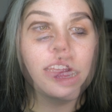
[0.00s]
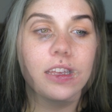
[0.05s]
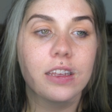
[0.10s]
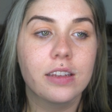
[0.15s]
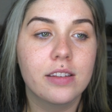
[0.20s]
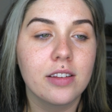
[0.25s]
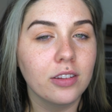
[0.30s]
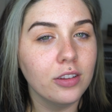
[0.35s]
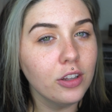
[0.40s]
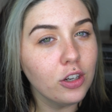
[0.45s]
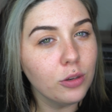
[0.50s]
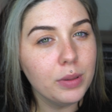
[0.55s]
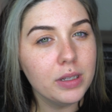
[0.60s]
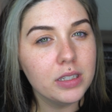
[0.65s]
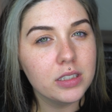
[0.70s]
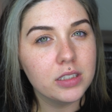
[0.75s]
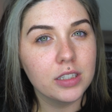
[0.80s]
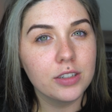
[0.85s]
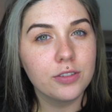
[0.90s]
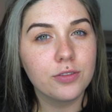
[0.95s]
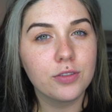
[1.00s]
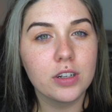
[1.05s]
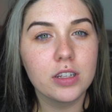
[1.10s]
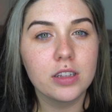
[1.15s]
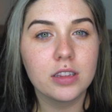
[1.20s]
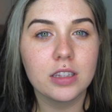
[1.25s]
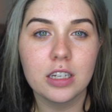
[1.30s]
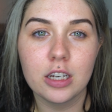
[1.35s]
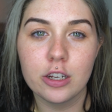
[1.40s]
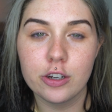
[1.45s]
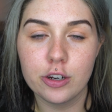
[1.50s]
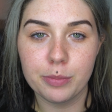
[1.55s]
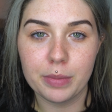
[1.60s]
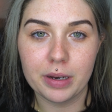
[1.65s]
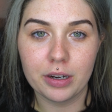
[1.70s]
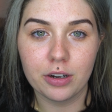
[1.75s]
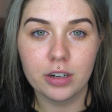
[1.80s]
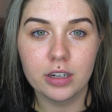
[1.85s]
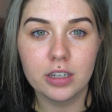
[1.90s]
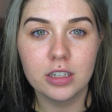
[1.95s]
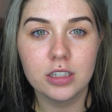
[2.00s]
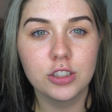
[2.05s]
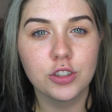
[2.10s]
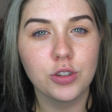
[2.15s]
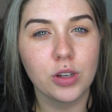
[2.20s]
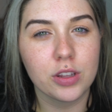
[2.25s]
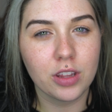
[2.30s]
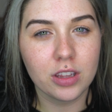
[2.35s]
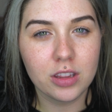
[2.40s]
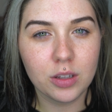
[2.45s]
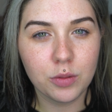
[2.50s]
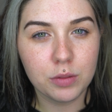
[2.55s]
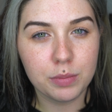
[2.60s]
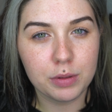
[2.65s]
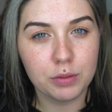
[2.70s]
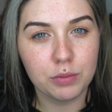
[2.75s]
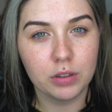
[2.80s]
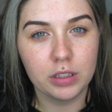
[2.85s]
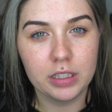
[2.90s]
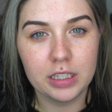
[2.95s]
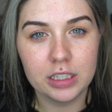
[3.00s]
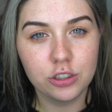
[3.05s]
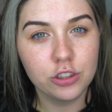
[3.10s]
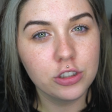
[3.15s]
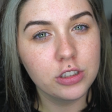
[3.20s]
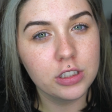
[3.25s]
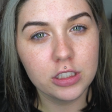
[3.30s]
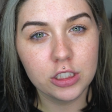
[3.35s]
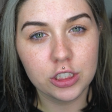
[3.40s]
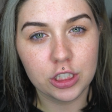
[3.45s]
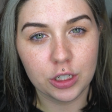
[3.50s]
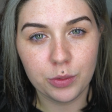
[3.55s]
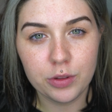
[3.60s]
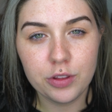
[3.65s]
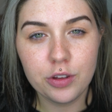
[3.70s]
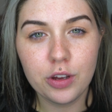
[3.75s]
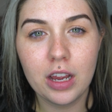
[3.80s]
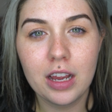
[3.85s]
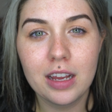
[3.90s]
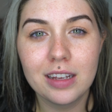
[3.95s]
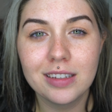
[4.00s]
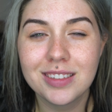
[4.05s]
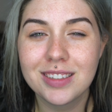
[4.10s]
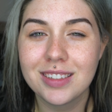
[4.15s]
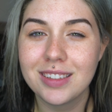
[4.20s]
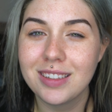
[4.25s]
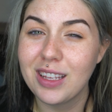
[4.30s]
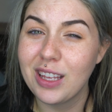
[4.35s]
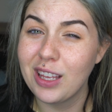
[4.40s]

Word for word: It's a little bit different than in America, so I thought that would be really interesting to share with you guys.